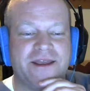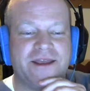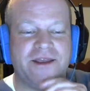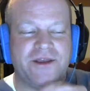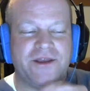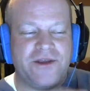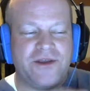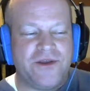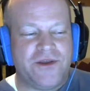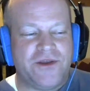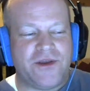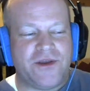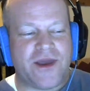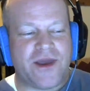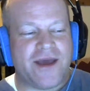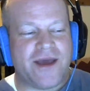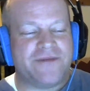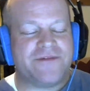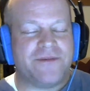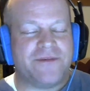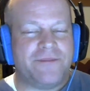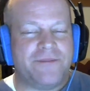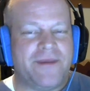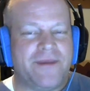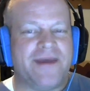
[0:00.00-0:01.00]
you have
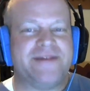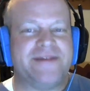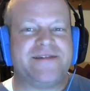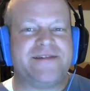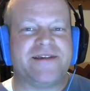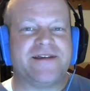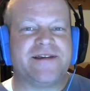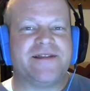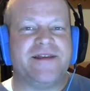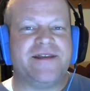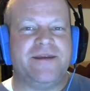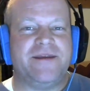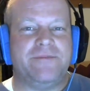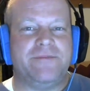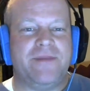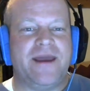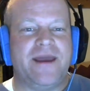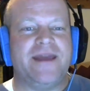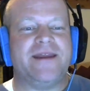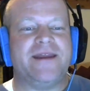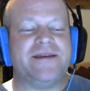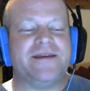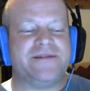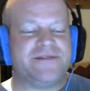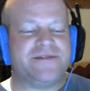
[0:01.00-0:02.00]
to basically
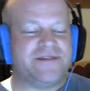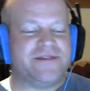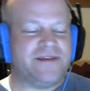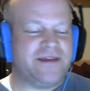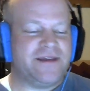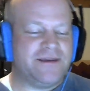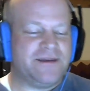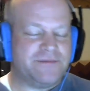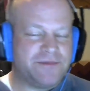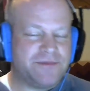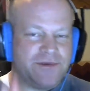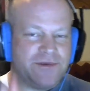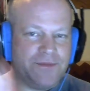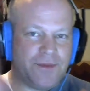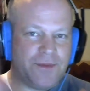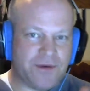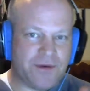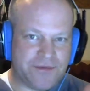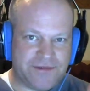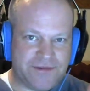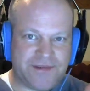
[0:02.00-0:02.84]
mate it to to both